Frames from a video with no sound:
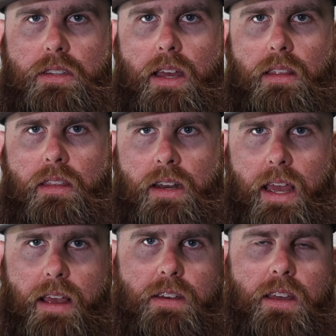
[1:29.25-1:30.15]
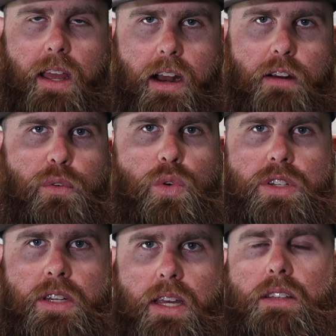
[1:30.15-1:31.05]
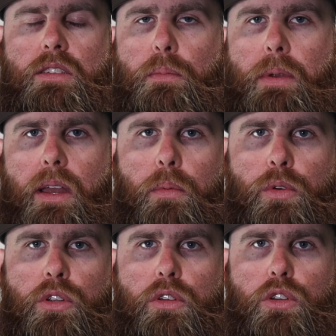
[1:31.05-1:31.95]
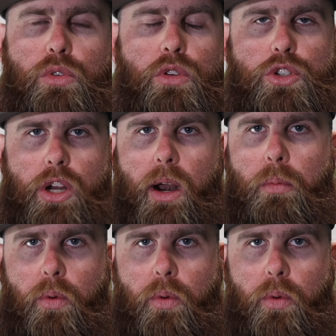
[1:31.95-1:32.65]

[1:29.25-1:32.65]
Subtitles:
that the Navy and the Air Force needs to be able to do their job